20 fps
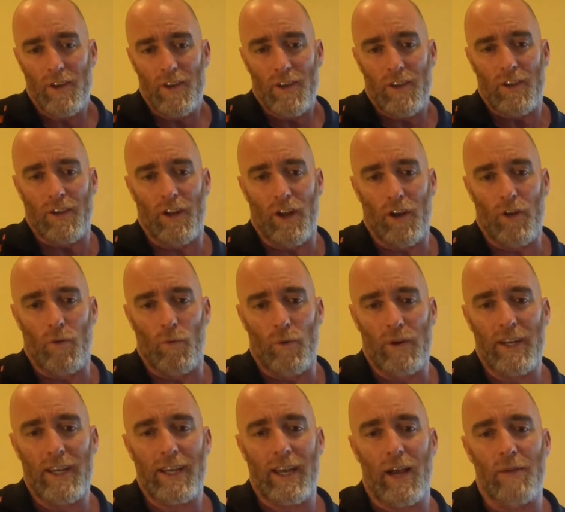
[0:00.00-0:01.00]
you know, when
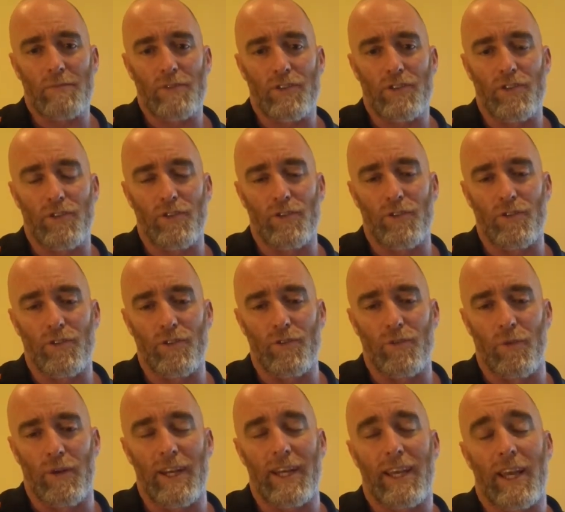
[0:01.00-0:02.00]
it comes
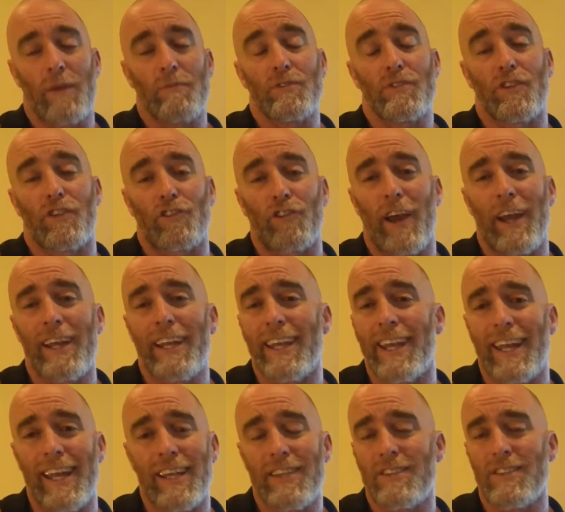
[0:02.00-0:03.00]
to training
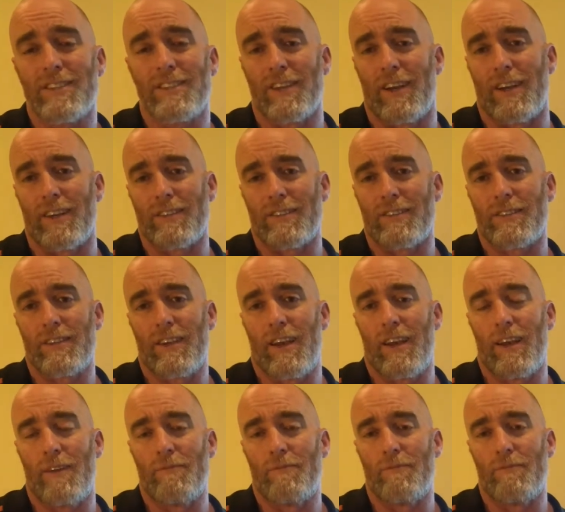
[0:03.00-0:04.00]
and exercise,
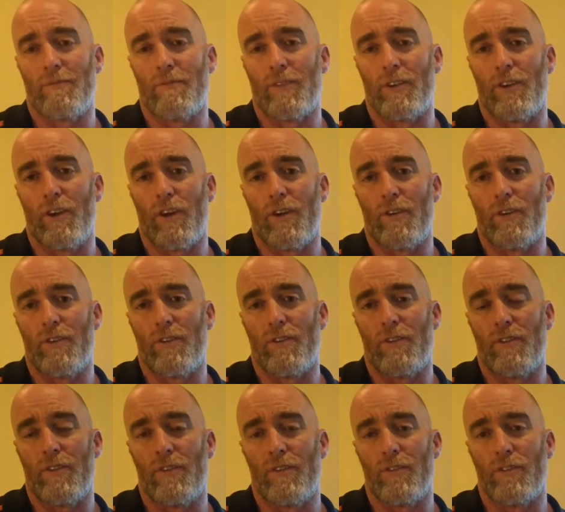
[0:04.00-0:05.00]
you know,
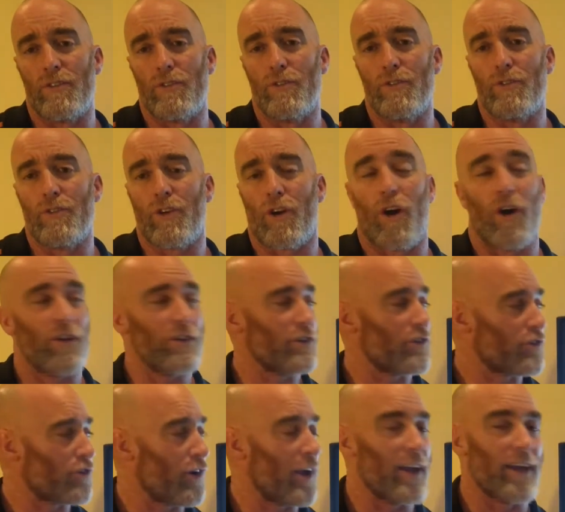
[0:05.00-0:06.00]
you can't
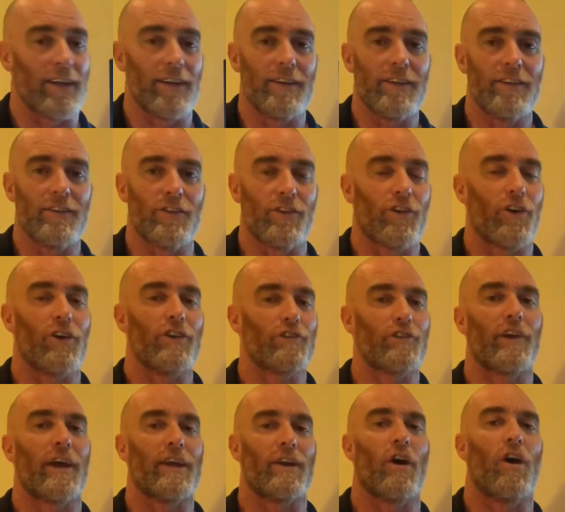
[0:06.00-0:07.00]

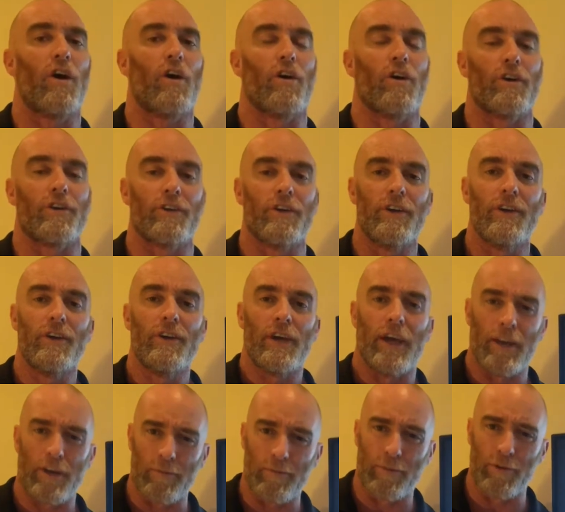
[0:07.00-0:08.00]
train hard
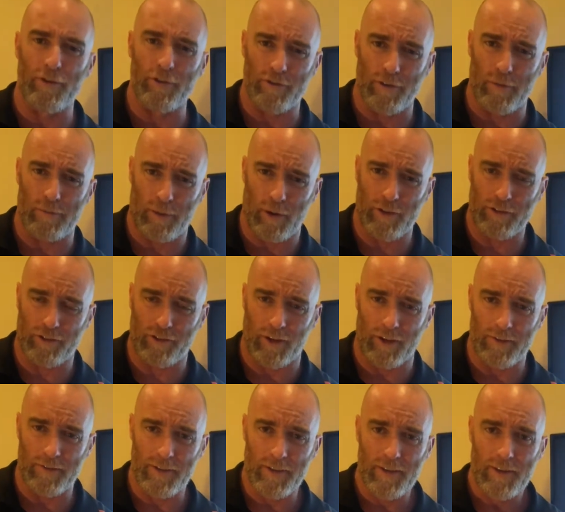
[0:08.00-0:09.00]
and improve your
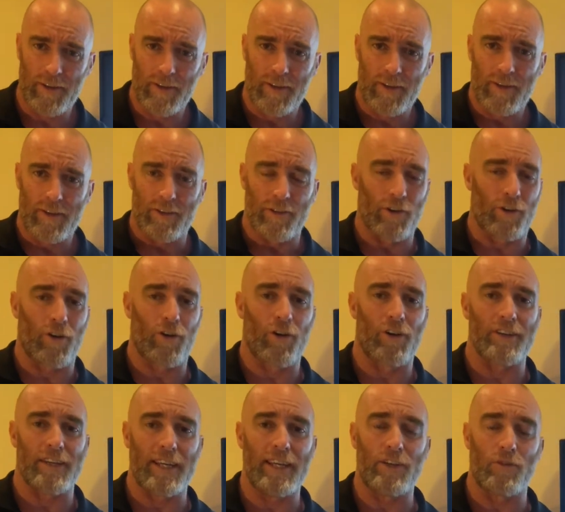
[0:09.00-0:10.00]
posture. You
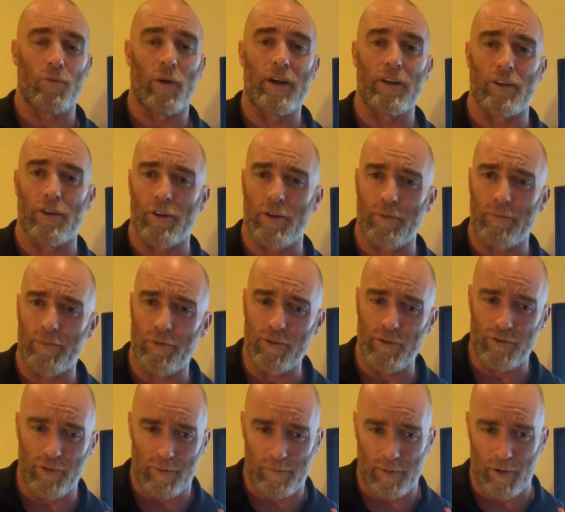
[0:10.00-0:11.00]
can't eat well and
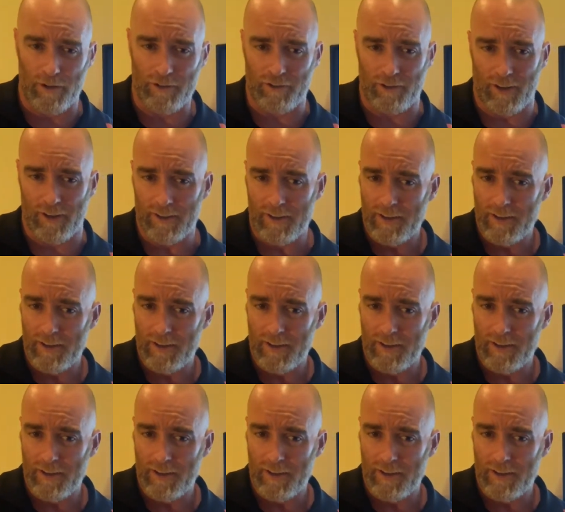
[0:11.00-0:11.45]
improve your posture.